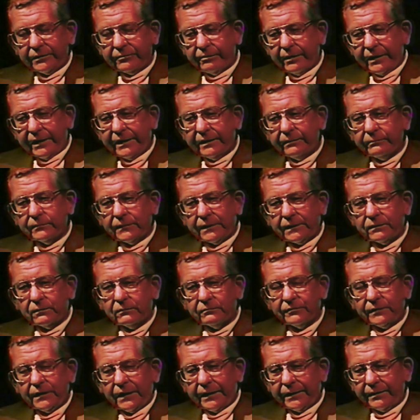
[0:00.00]
Billy
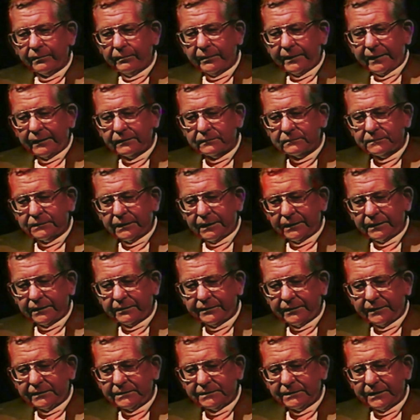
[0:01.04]
Graham, an awful lot about
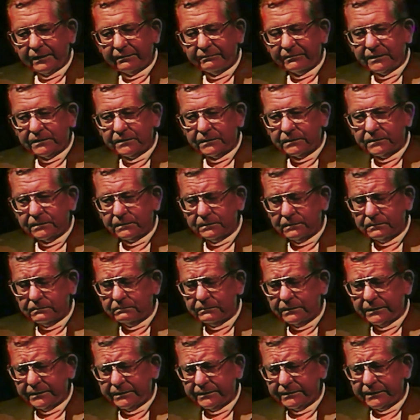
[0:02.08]
things having to
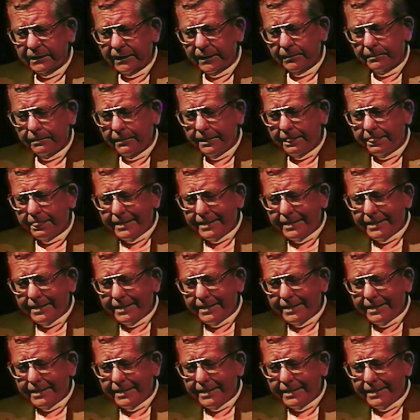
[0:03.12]
do with